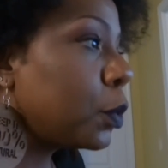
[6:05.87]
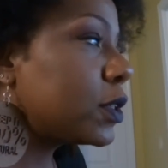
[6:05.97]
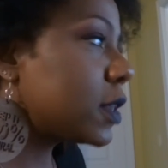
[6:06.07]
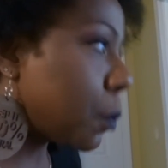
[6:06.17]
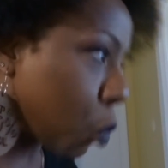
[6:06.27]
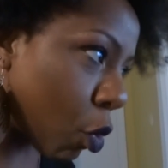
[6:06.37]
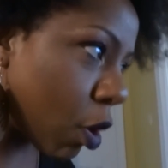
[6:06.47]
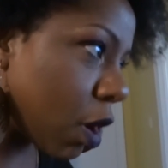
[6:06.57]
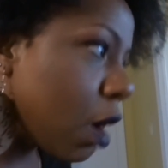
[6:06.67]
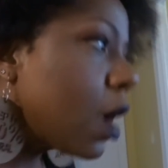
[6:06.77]
to put some
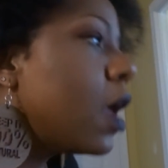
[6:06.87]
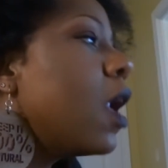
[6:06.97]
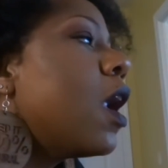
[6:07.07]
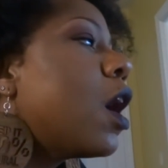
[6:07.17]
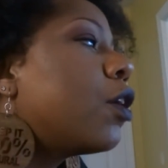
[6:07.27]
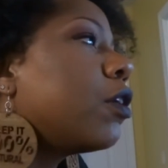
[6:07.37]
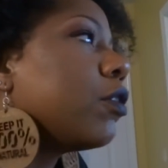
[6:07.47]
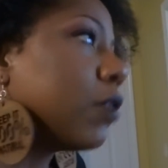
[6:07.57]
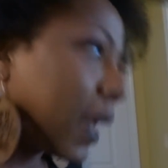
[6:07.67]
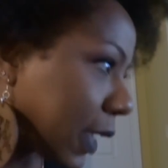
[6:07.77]
more
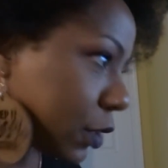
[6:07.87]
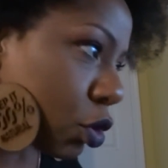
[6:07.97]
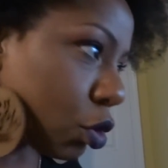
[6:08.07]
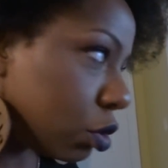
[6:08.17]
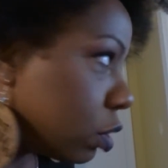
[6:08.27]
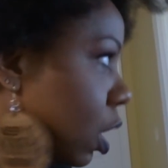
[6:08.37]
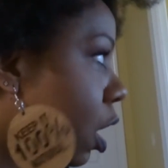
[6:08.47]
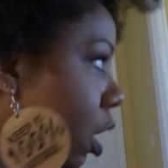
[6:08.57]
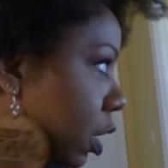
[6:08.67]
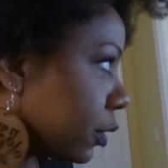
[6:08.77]
reggaeton
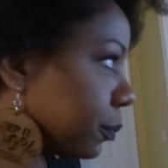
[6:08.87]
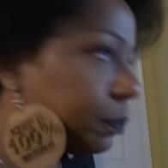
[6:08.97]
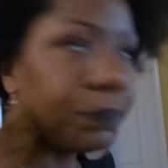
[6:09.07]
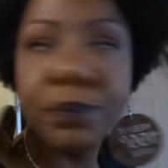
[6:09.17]
on